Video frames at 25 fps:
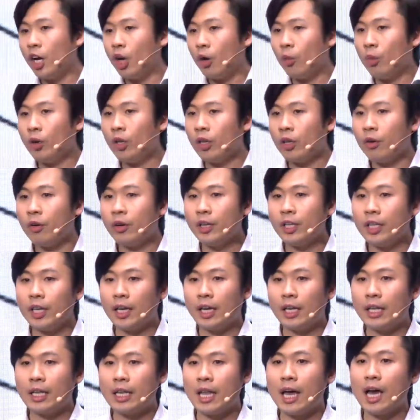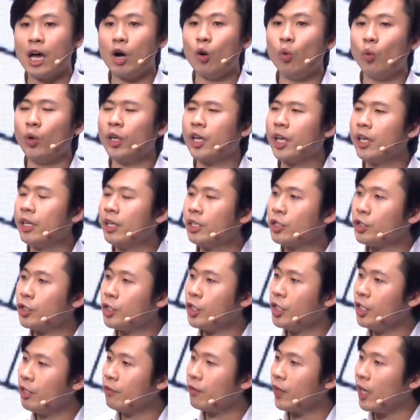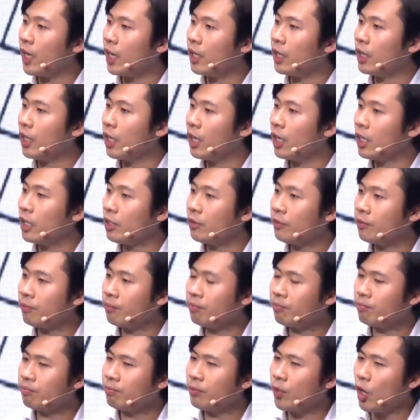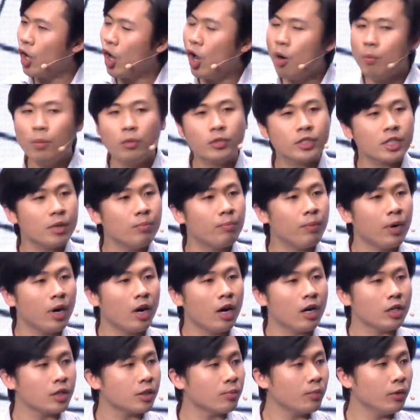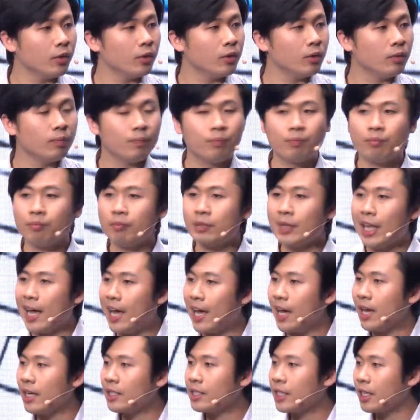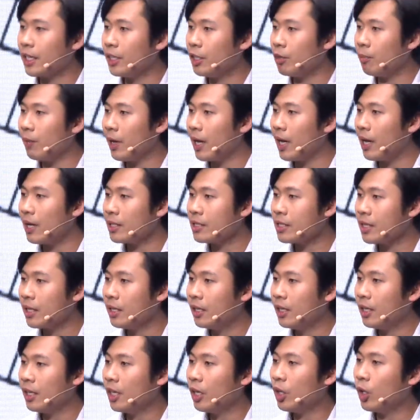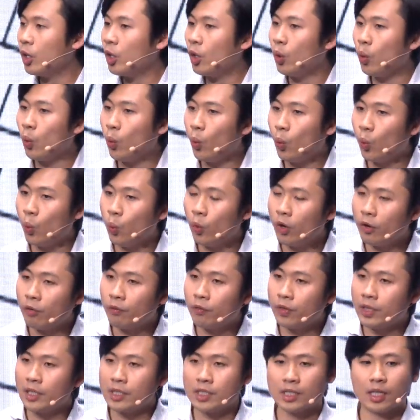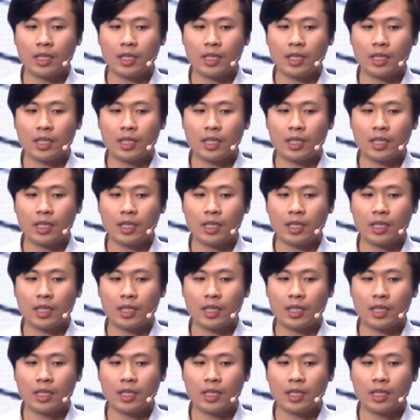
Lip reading: we learned that now we can achieve a lot of almost impossible tasks in the past with these